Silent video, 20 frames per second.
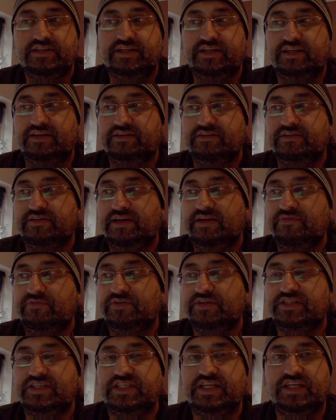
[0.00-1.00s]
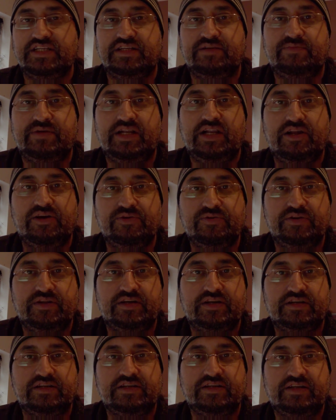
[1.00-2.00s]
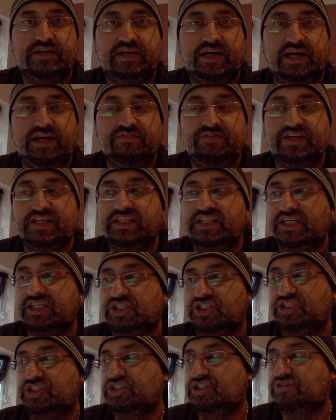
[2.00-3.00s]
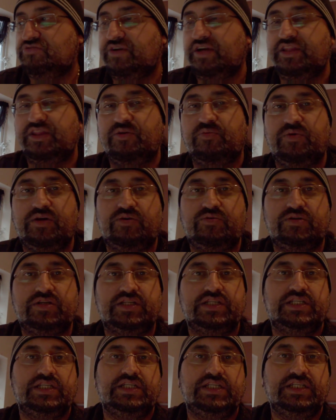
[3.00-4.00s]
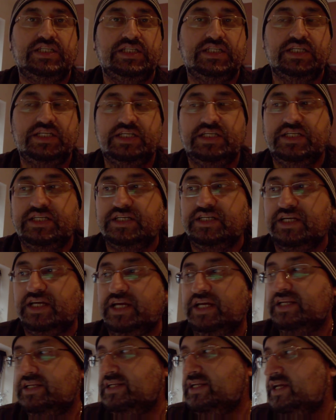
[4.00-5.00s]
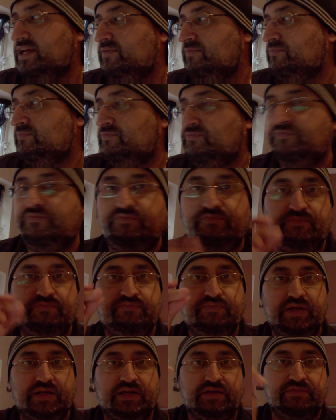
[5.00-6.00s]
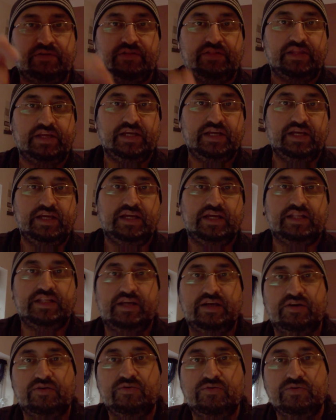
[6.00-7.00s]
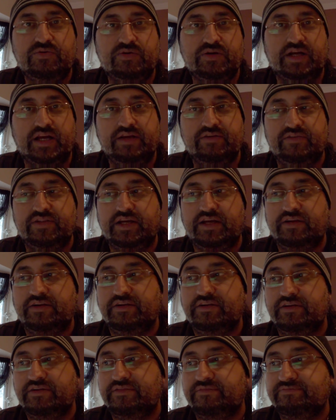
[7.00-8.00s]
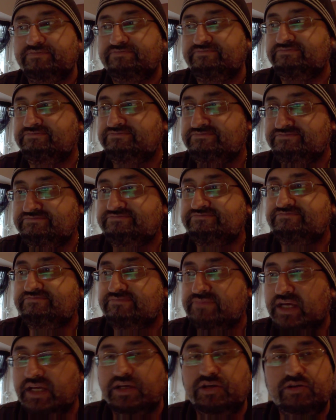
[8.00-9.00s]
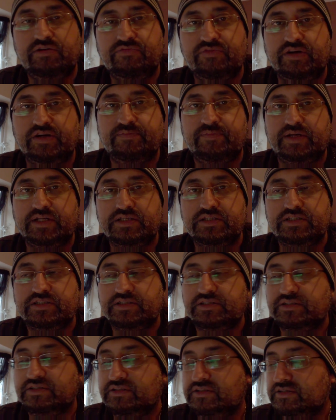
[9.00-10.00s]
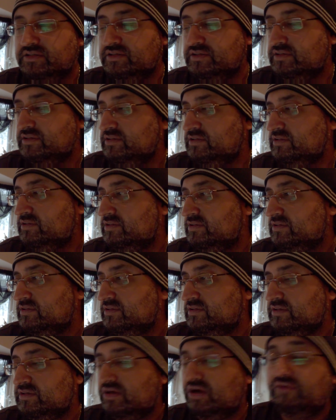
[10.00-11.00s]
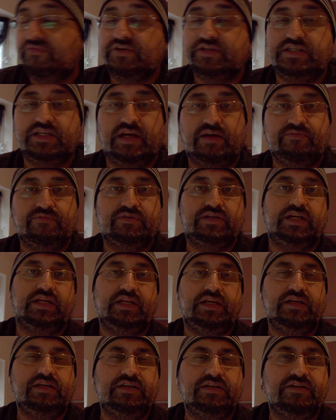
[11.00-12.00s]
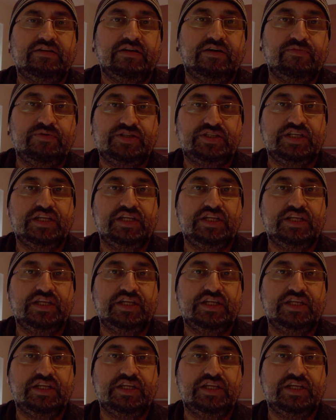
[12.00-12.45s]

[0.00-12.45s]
You know, everyone says I'm a loner. I have connections around the world. And click of a thingy and they all came down. Thank you very much. Obviously, I'm kidding. I wish